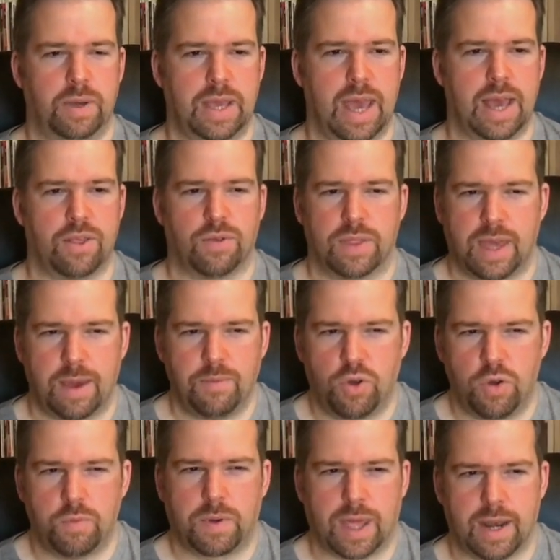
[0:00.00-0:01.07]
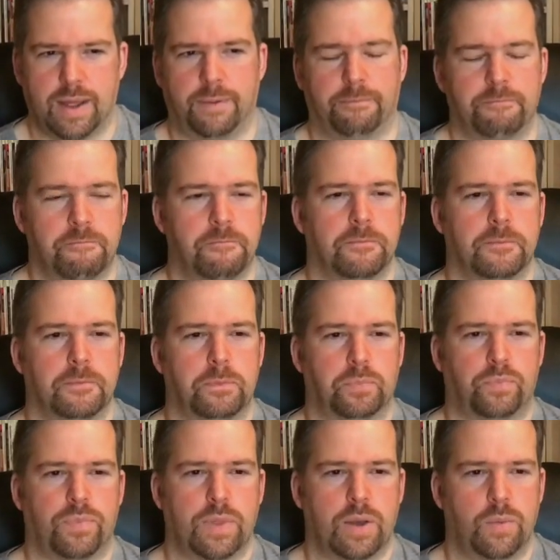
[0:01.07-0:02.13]
yeah, so the GameCube kind of
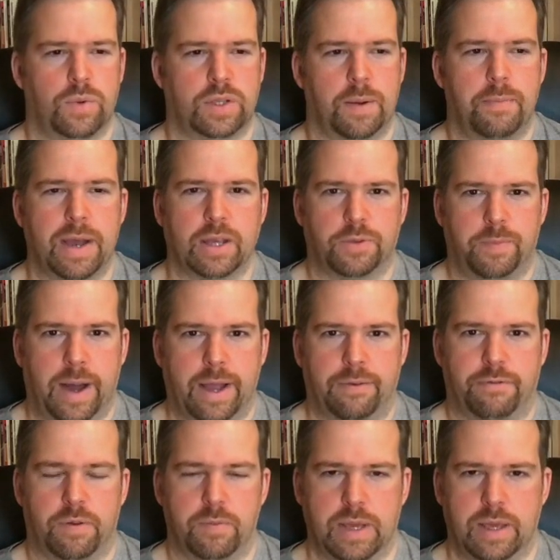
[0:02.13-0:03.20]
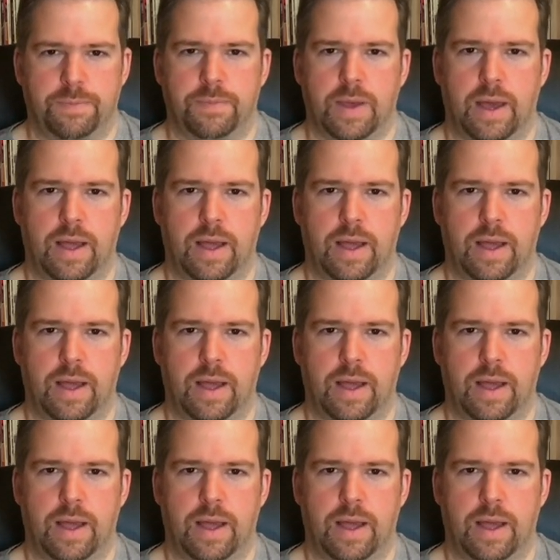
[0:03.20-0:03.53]
was a mixed bag for me.